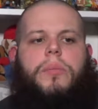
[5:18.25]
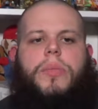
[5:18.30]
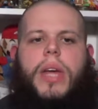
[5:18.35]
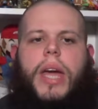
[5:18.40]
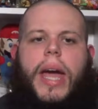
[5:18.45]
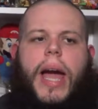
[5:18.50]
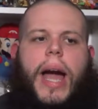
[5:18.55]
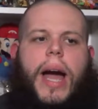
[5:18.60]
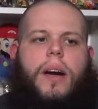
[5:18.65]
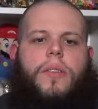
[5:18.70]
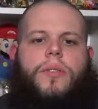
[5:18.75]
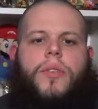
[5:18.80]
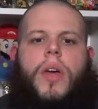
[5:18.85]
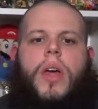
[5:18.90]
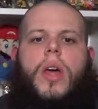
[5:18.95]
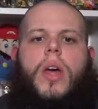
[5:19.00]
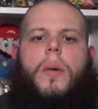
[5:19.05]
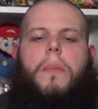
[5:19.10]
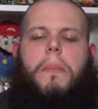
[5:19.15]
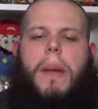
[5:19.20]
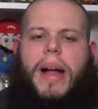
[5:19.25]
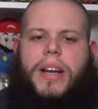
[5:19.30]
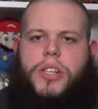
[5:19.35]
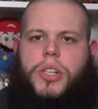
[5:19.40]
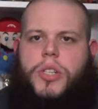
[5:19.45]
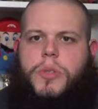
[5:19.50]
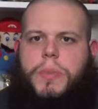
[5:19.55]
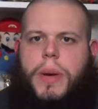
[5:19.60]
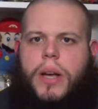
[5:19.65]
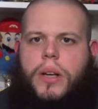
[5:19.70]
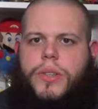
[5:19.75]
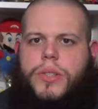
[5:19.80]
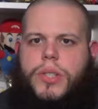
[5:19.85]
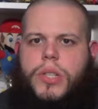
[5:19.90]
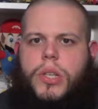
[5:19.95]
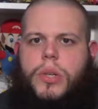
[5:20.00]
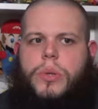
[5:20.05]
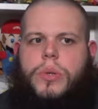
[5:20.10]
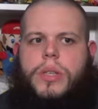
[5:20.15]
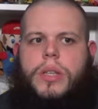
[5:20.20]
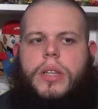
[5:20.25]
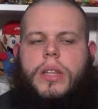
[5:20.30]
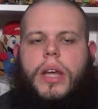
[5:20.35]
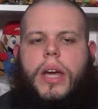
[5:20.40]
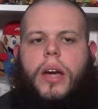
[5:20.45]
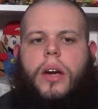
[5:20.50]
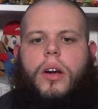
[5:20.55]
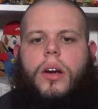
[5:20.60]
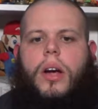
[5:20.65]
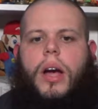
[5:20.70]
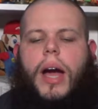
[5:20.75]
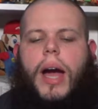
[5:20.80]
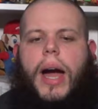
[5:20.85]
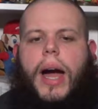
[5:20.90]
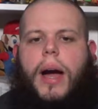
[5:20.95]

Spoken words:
They have magic spells to use in there,